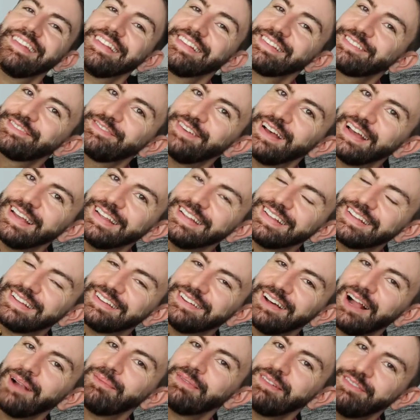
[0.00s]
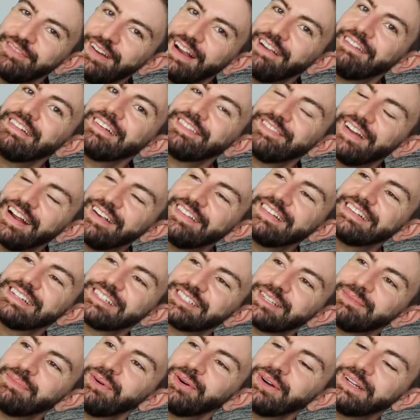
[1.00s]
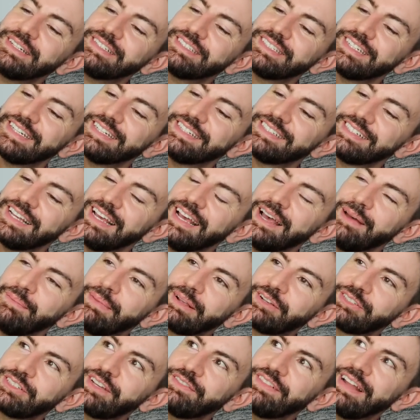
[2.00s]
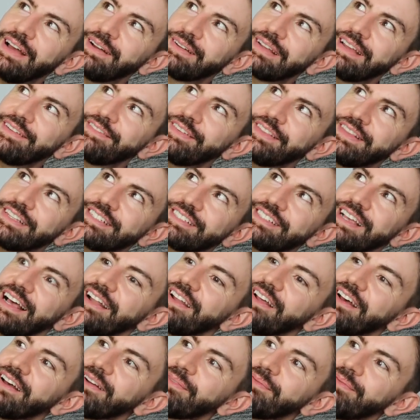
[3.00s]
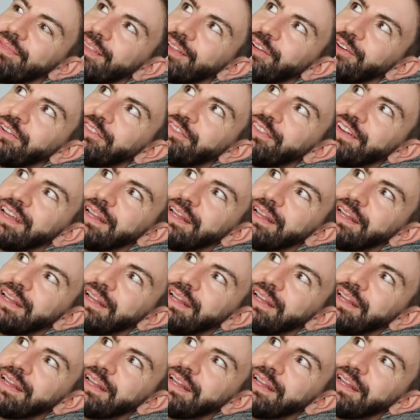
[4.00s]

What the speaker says: that it's fake. I'll be very, very disappointed because I've now given the seller the good